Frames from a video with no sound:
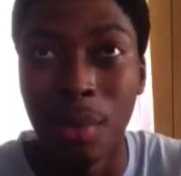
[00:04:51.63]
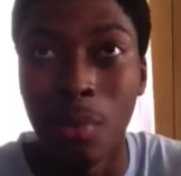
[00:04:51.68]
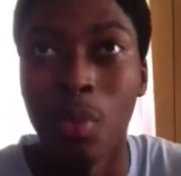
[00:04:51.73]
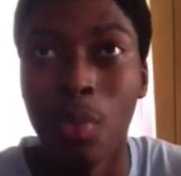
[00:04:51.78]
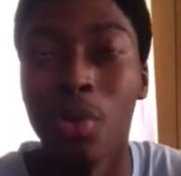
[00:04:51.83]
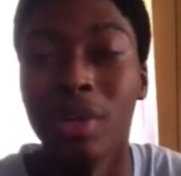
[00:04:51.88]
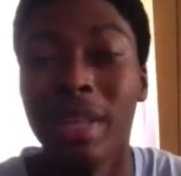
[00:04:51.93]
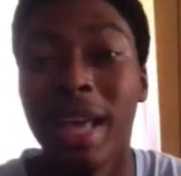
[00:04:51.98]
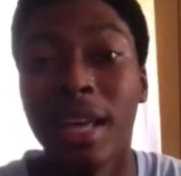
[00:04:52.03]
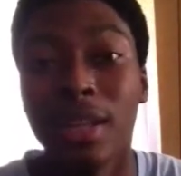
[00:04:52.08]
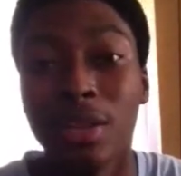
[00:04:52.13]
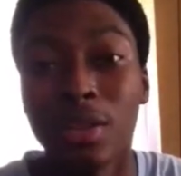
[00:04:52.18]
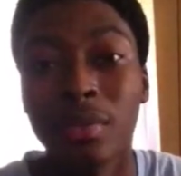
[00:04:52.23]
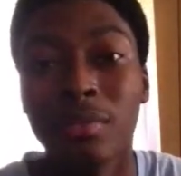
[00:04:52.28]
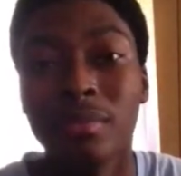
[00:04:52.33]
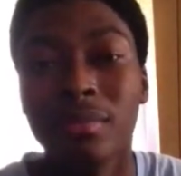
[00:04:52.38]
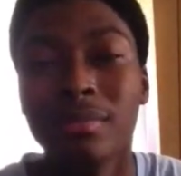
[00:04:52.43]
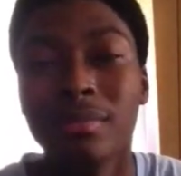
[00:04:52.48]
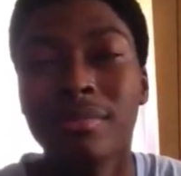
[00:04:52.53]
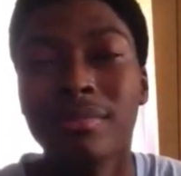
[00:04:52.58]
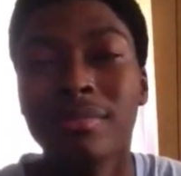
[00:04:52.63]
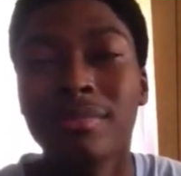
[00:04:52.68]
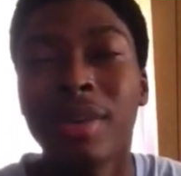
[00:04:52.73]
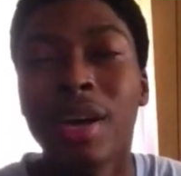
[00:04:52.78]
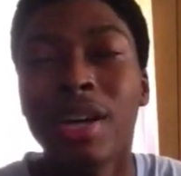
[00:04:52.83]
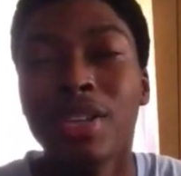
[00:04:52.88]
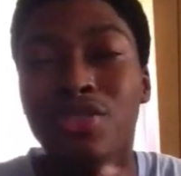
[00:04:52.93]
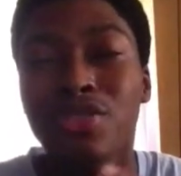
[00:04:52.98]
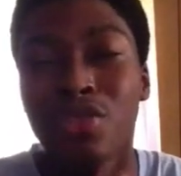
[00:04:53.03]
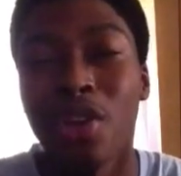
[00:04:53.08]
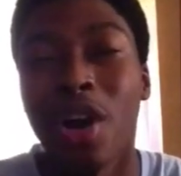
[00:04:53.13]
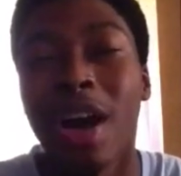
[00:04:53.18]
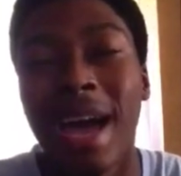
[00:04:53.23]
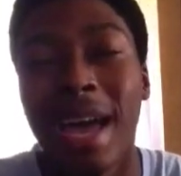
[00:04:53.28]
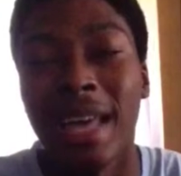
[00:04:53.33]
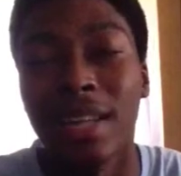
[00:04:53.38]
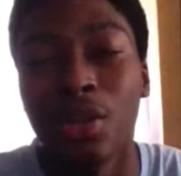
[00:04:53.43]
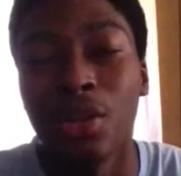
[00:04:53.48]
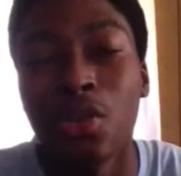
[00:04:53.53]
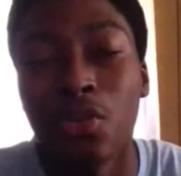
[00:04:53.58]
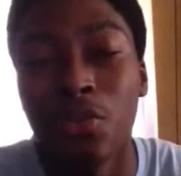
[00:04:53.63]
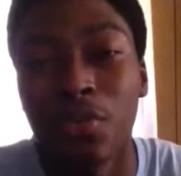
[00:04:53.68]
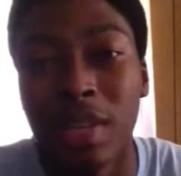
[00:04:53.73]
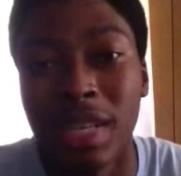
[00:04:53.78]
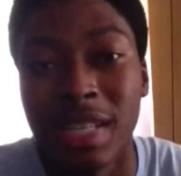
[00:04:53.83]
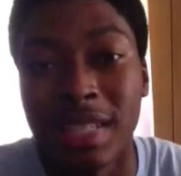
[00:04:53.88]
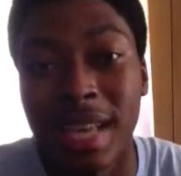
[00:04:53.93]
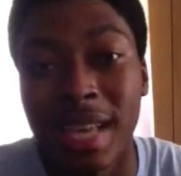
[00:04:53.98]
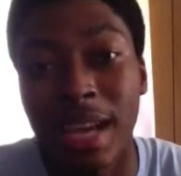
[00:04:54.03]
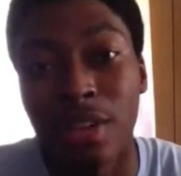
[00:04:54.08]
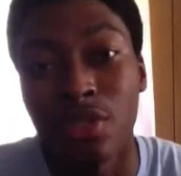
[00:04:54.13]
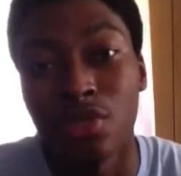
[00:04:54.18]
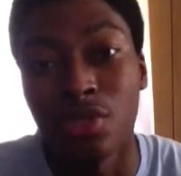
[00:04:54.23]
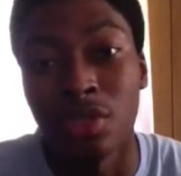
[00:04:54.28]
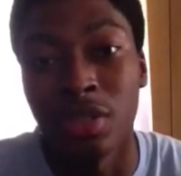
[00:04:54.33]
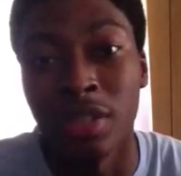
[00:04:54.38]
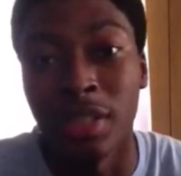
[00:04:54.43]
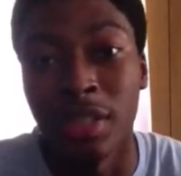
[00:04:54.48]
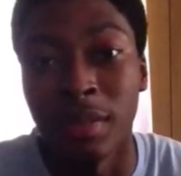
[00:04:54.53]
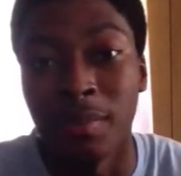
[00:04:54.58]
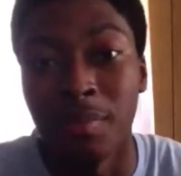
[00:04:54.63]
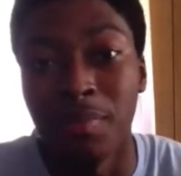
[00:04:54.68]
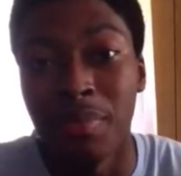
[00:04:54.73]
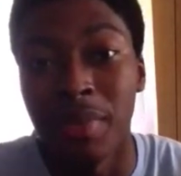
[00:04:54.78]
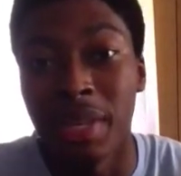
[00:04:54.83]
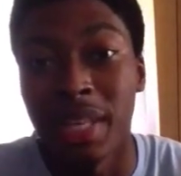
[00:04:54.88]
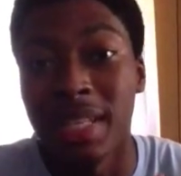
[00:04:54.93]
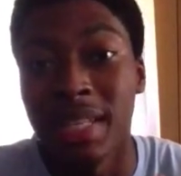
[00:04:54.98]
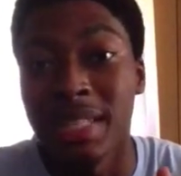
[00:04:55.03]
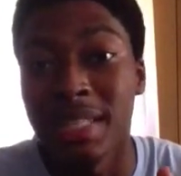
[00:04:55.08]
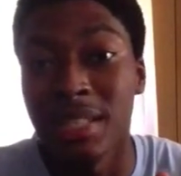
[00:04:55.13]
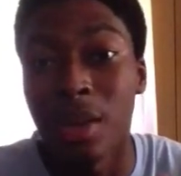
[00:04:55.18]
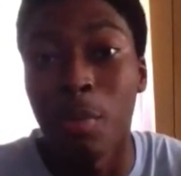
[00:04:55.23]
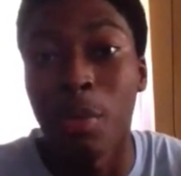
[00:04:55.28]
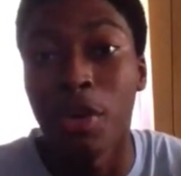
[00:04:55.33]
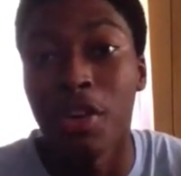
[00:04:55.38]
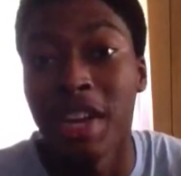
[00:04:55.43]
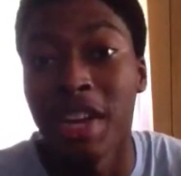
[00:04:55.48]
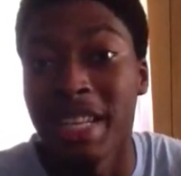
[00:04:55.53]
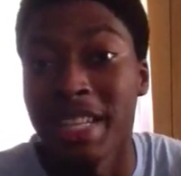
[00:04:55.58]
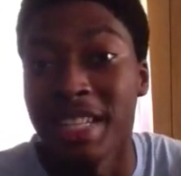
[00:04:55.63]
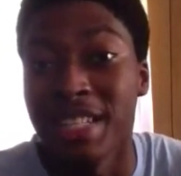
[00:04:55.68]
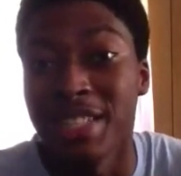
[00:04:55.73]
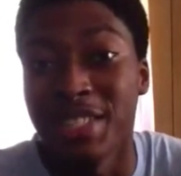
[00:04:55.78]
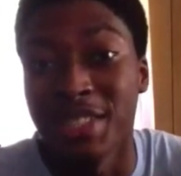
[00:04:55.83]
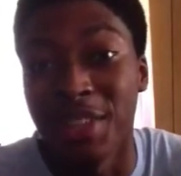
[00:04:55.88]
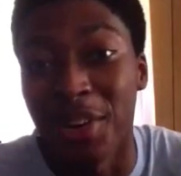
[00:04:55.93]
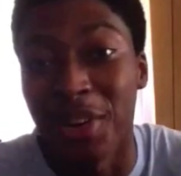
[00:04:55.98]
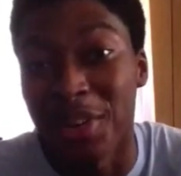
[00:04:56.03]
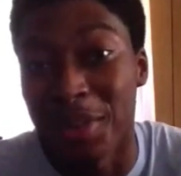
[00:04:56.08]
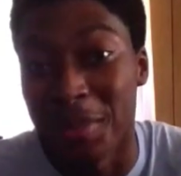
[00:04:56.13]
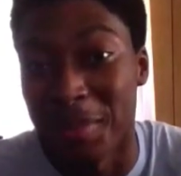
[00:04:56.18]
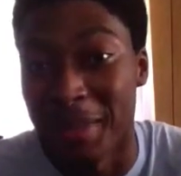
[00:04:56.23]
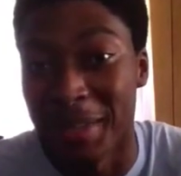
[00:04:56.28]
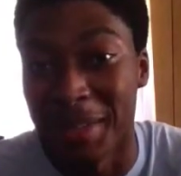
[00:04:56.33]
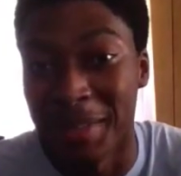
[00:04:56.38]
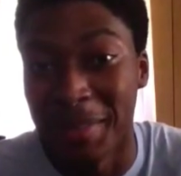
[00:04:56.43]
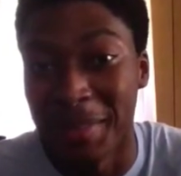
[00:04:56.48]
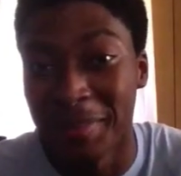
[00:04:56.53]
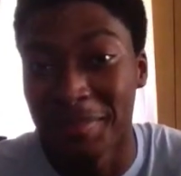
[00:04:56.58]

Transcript: that Straw Hat Luffy is actually somewhere in this tournament.